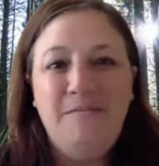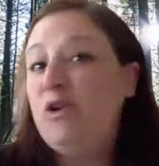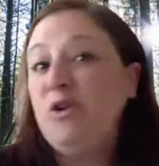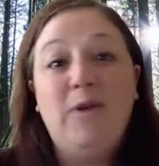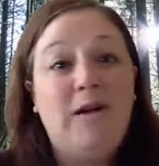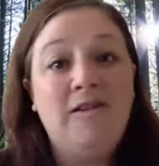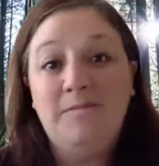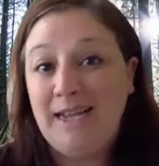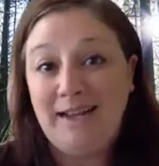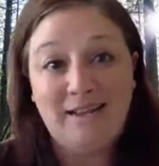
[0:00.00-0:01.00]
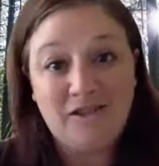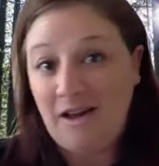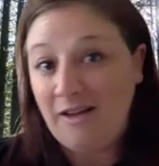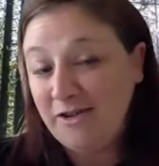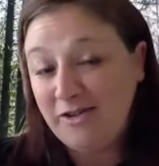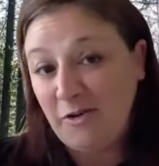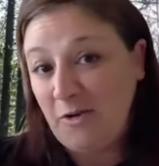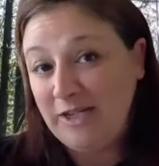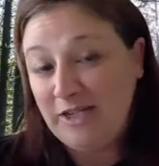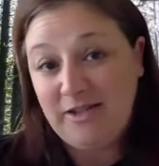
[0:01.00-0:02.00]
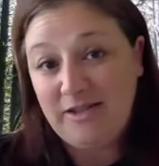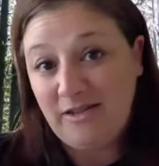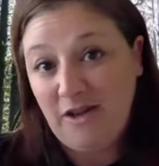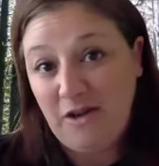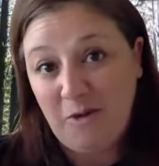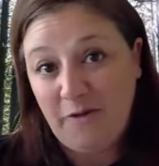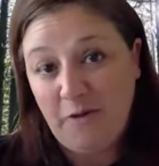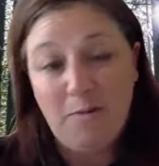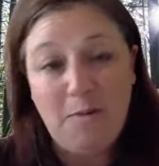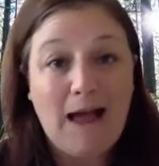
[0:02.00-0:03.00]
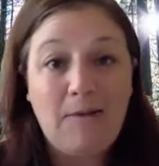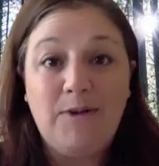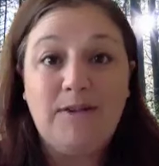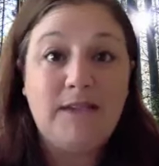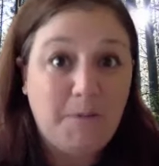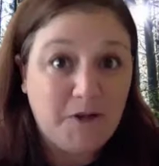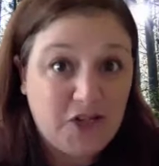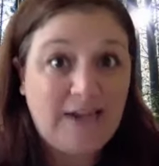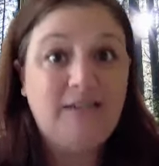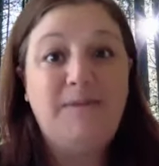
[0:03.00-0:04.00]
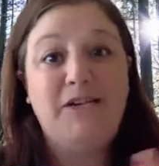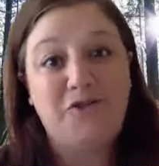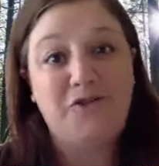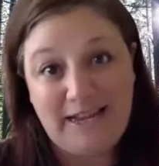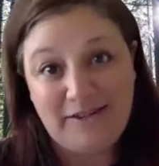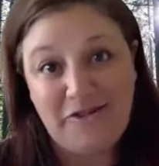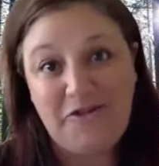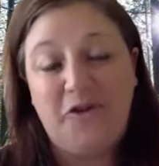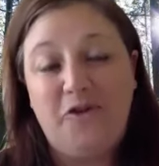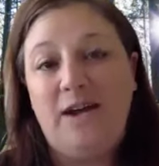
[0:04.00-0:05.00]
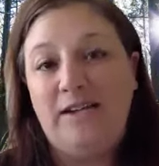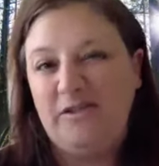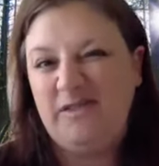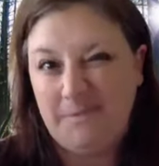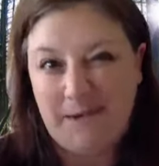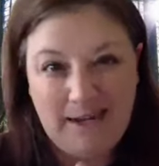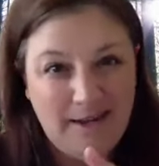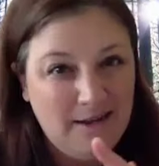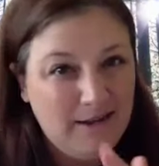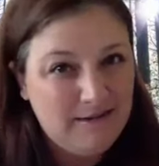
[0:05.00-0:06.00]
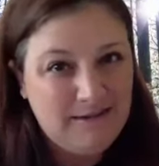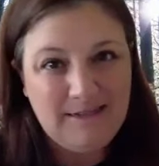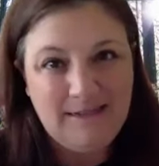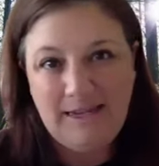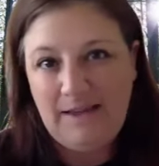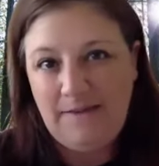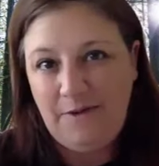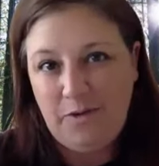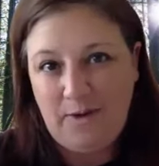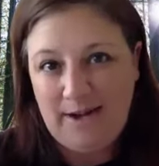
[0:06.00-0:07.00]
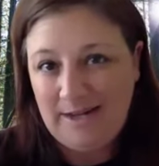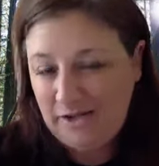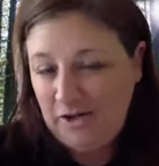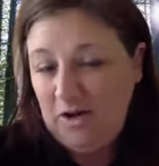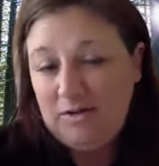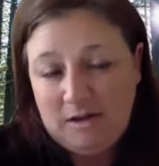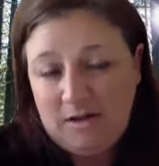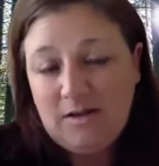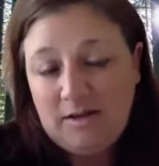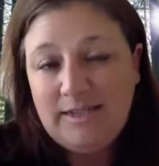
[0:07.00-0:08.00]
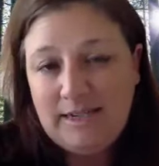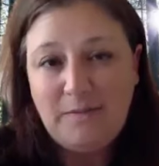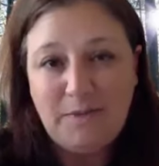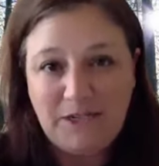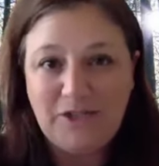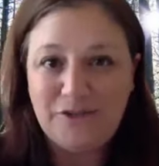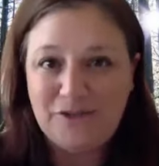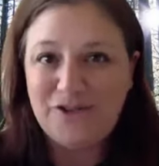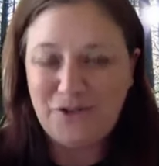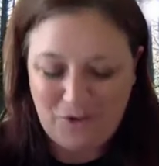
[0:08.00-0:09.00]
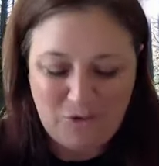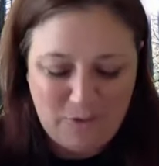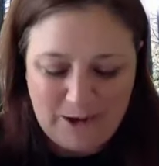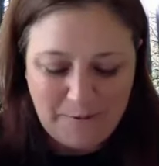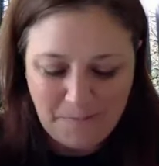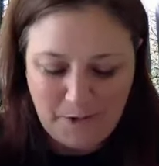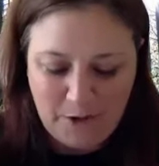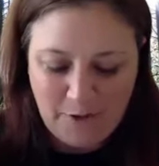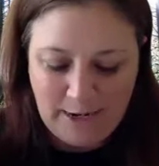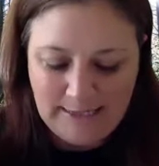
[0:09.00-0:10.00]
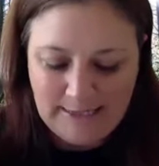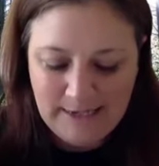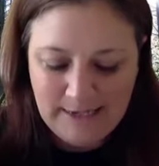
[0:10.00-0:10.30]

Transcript: You're welcome to answer others' questions on the homework forum. I will double check to make sure the answers are correct. So if somebody doesn't give you the right answer, I'll say something to you so you're aware. All right.